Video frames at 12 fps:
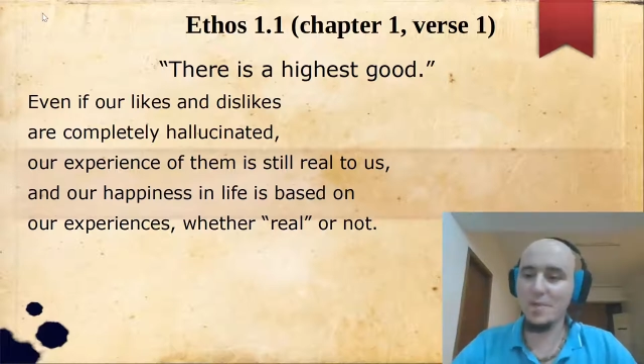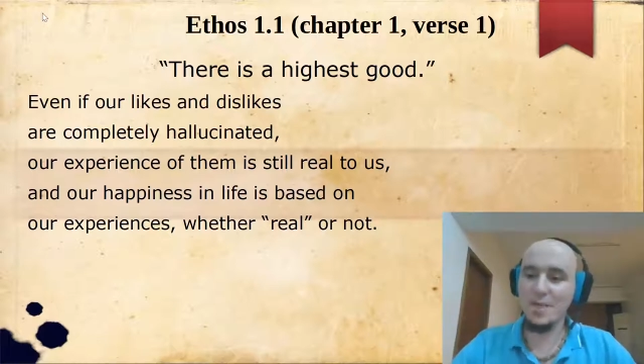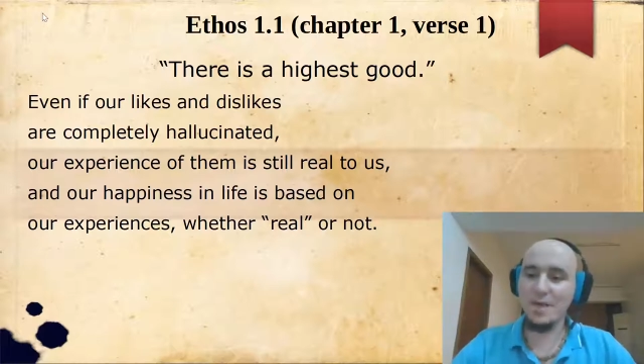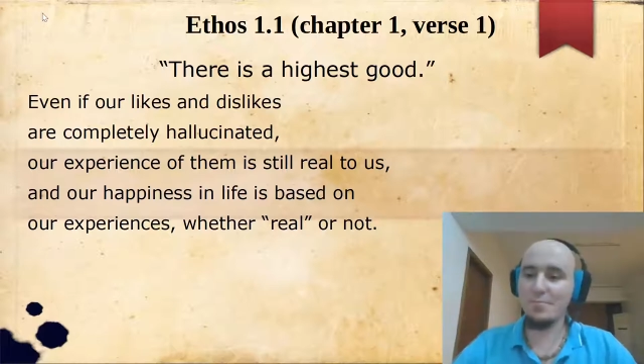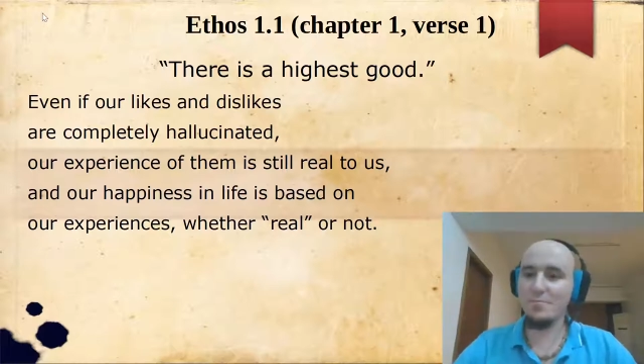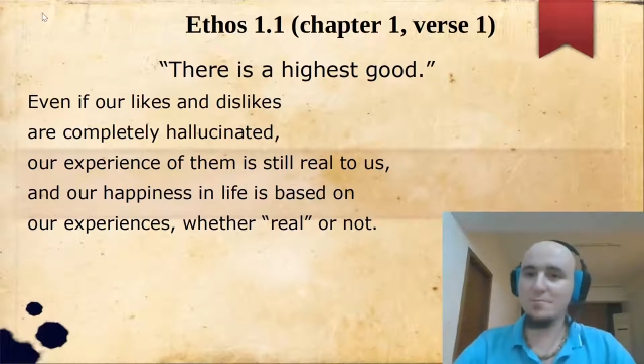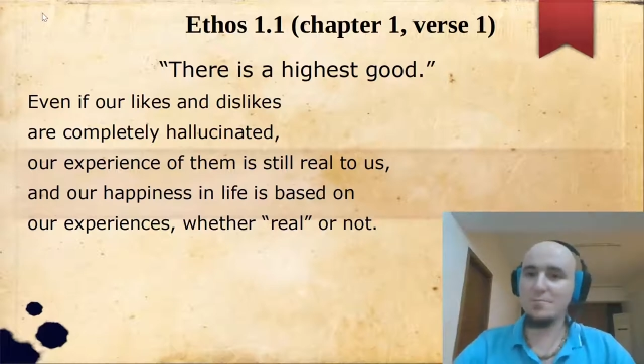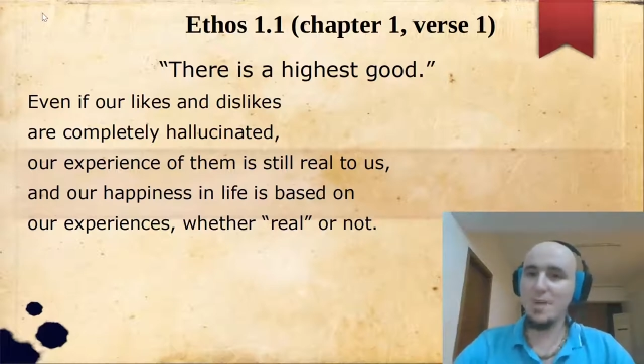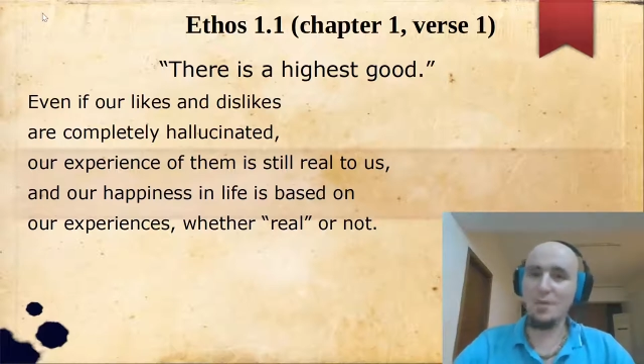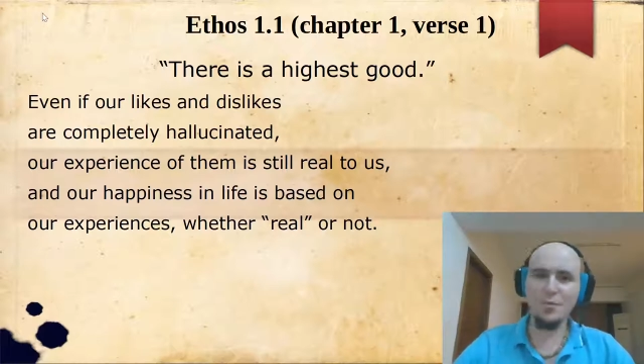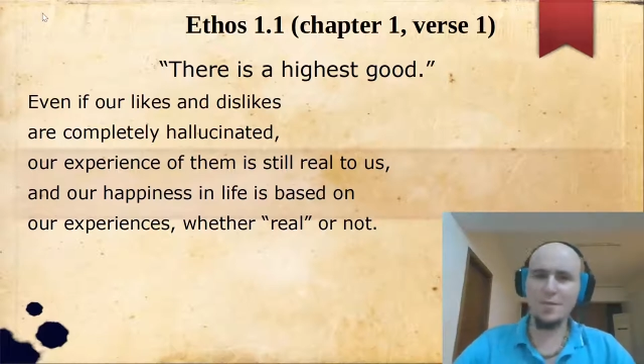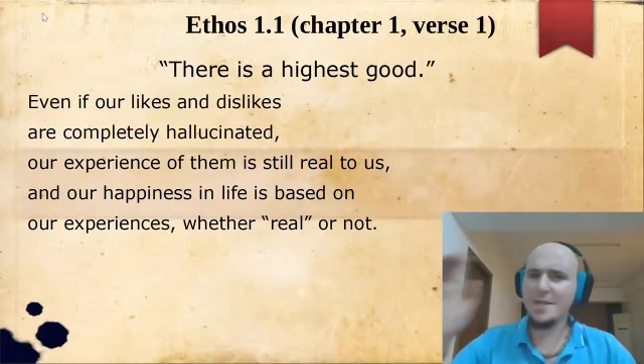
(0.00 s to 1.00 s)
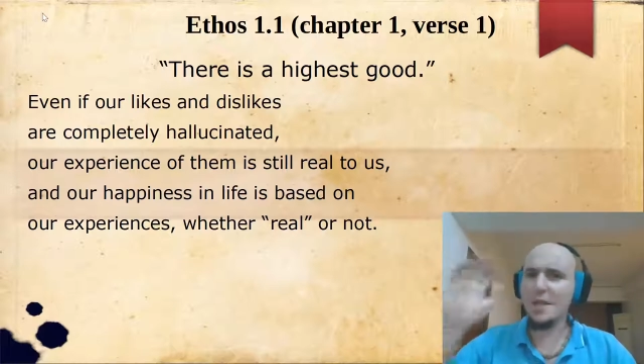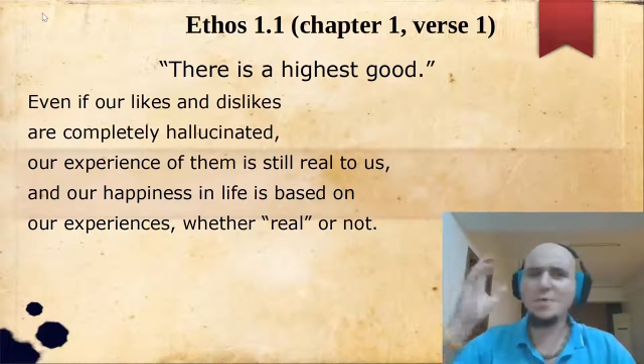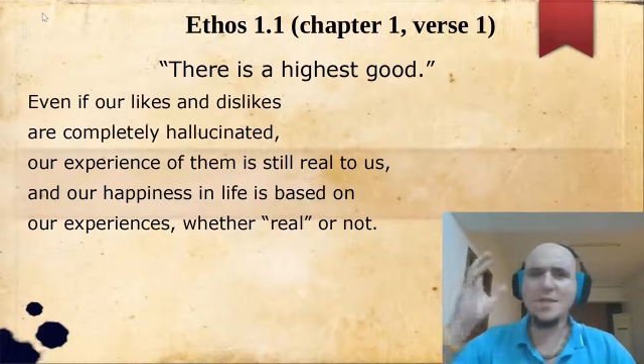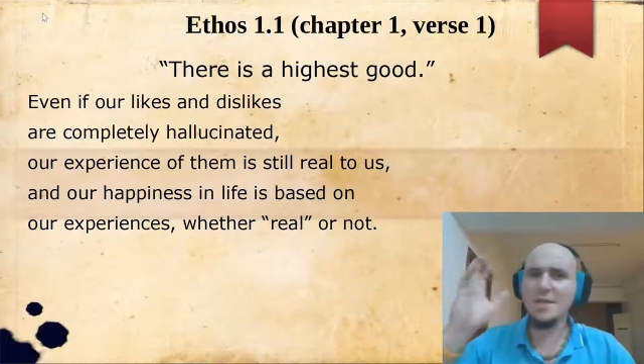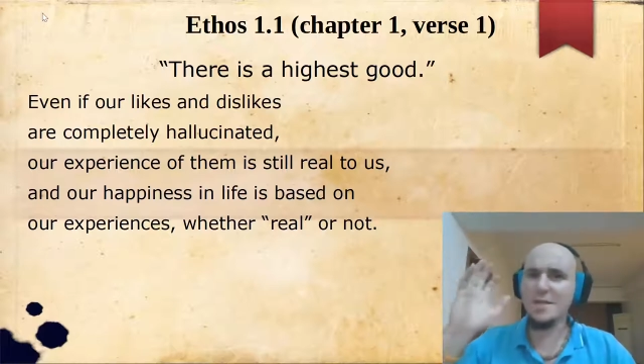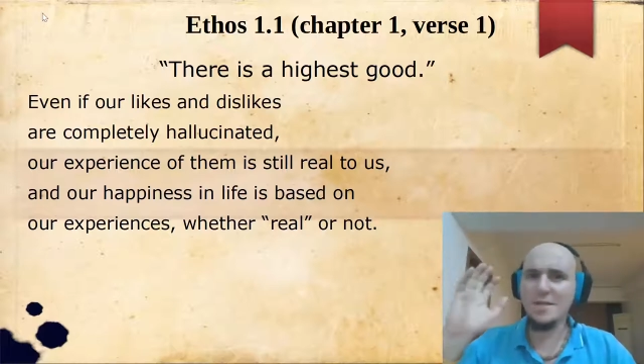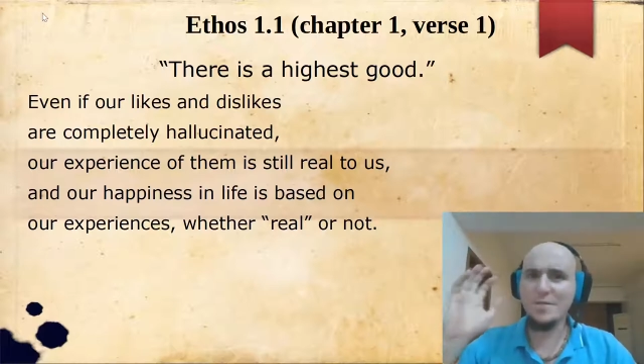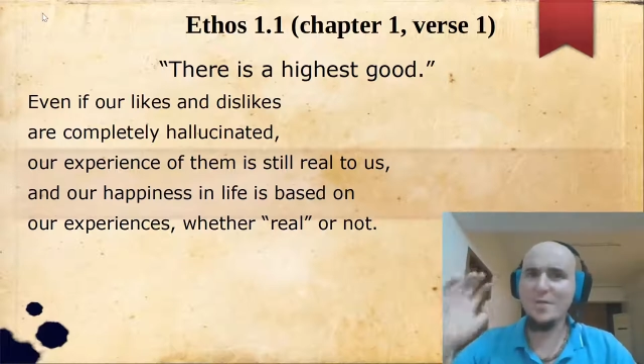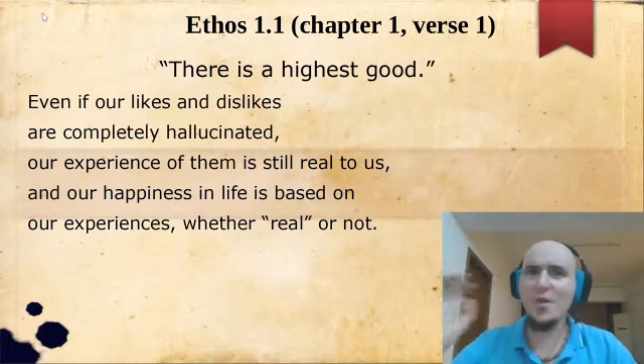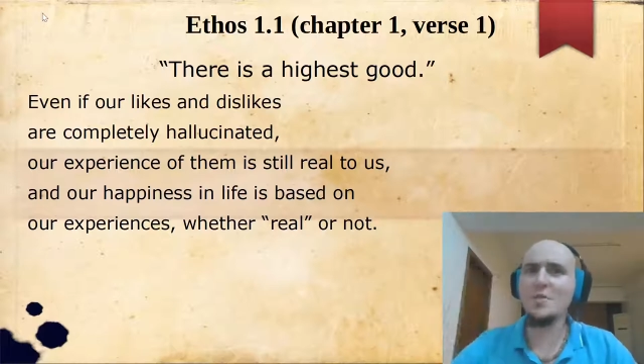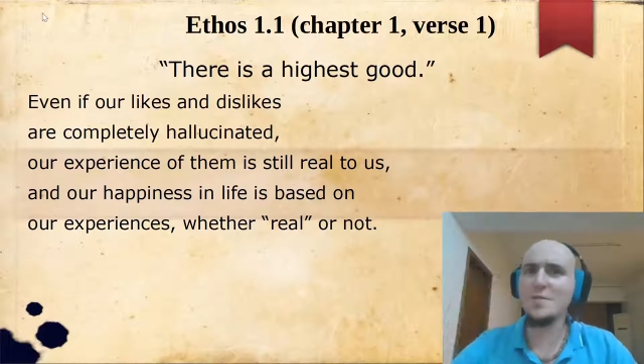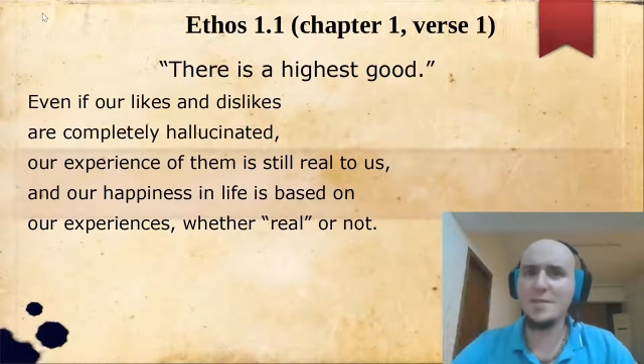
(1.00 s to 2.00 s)
but my perception is
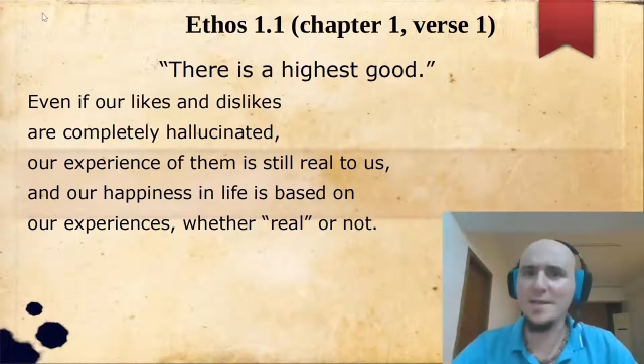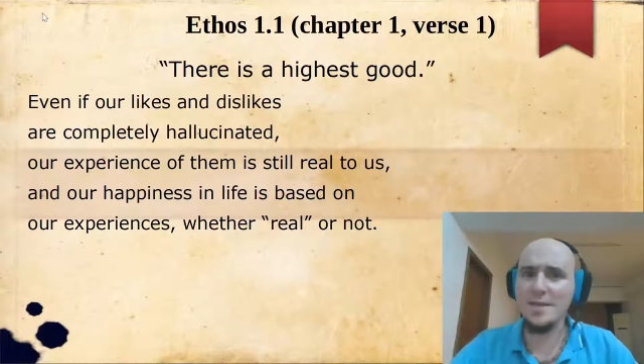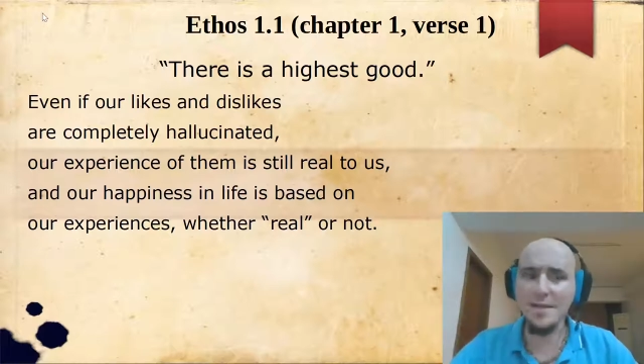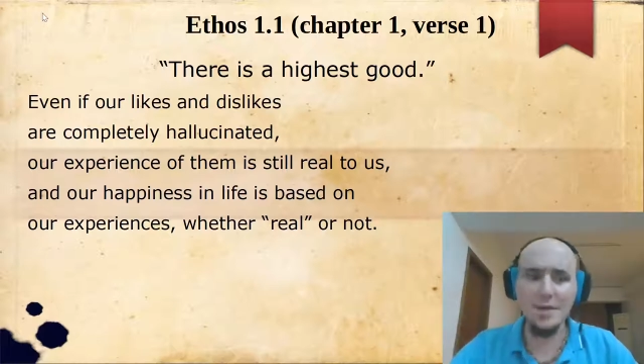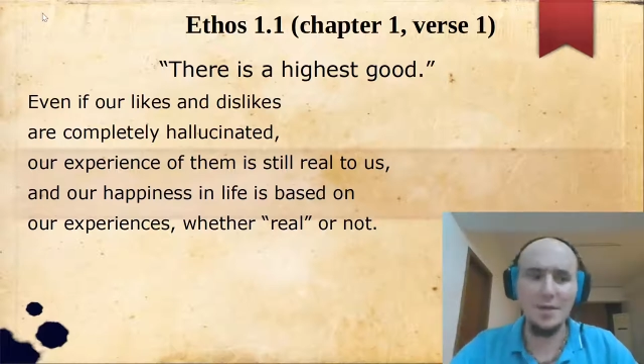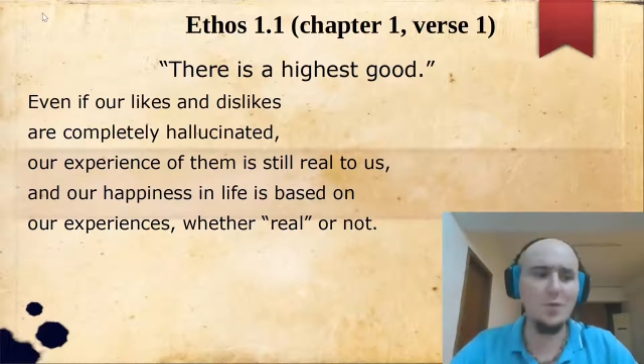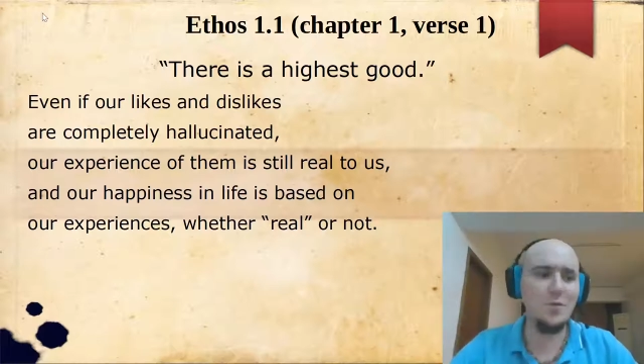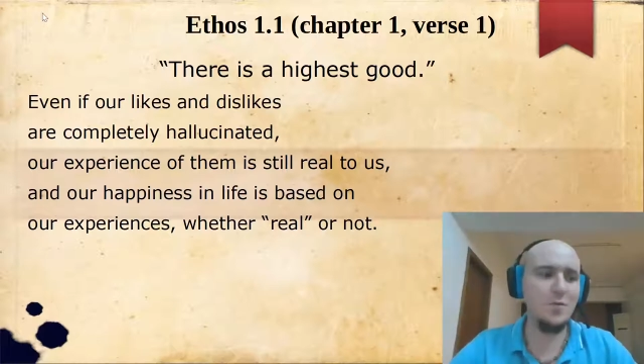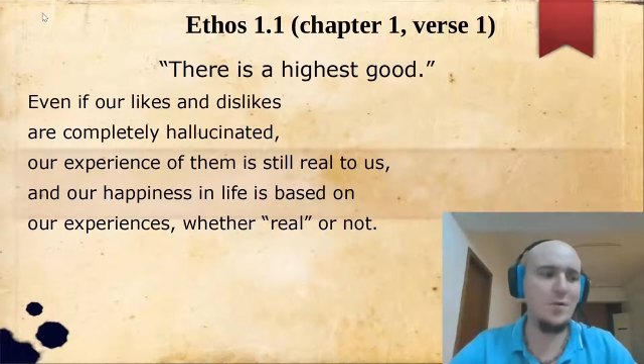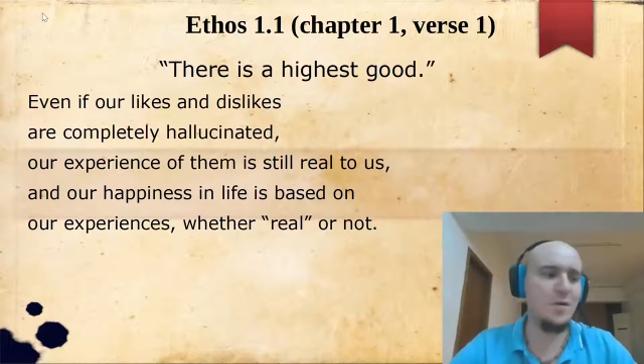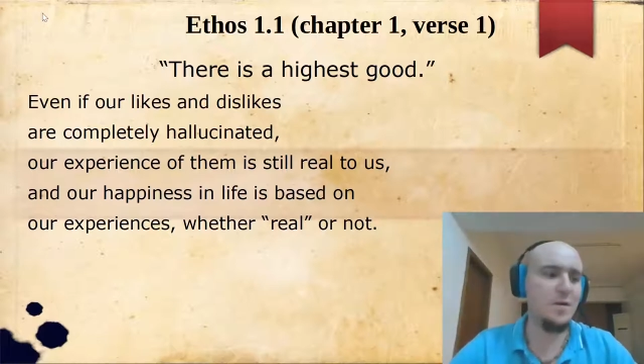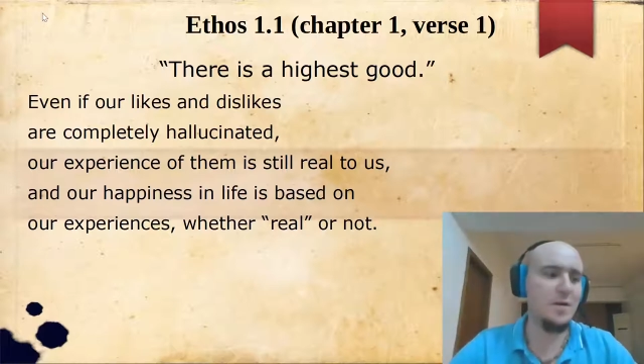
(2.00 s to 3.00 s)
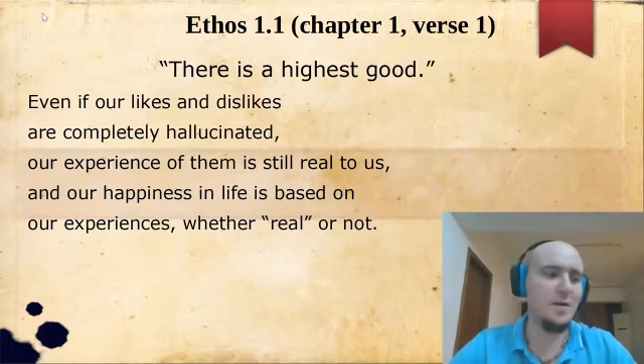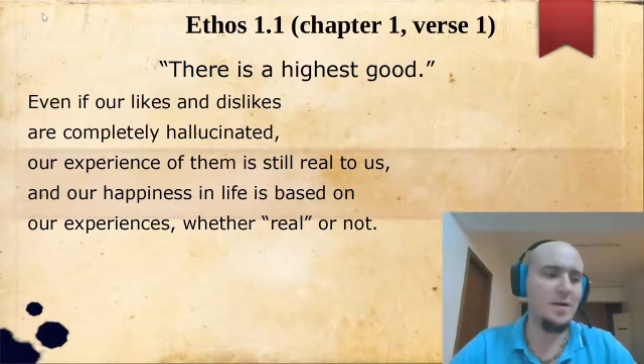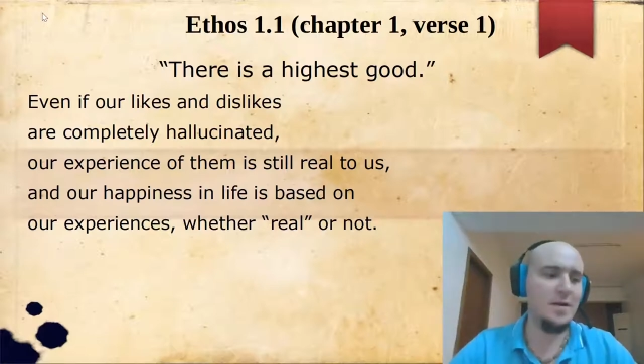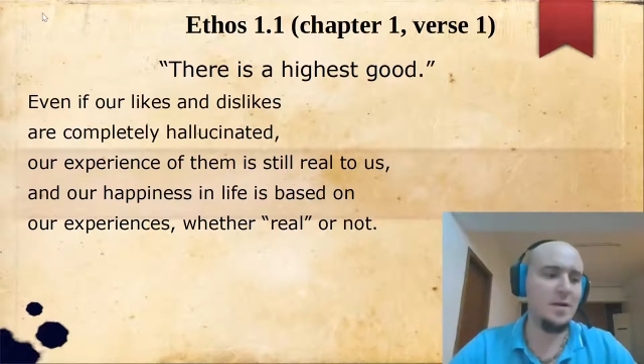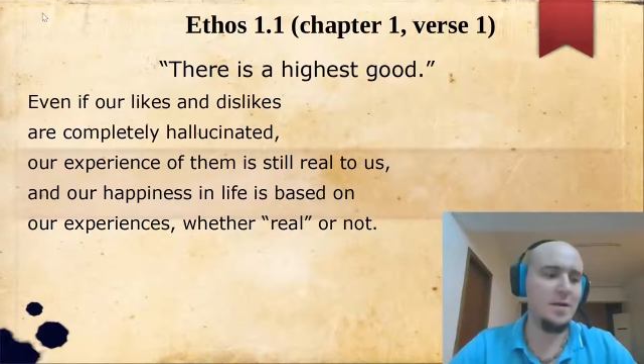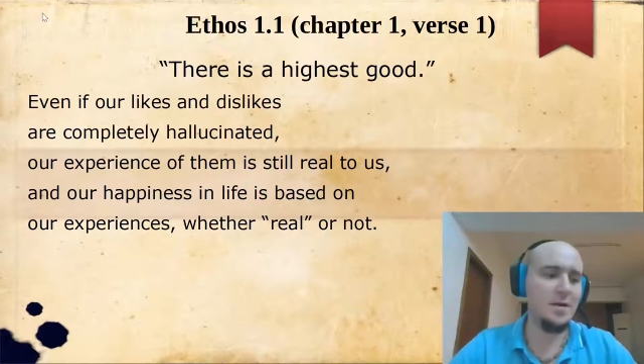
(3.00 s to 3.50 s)
faulty, or,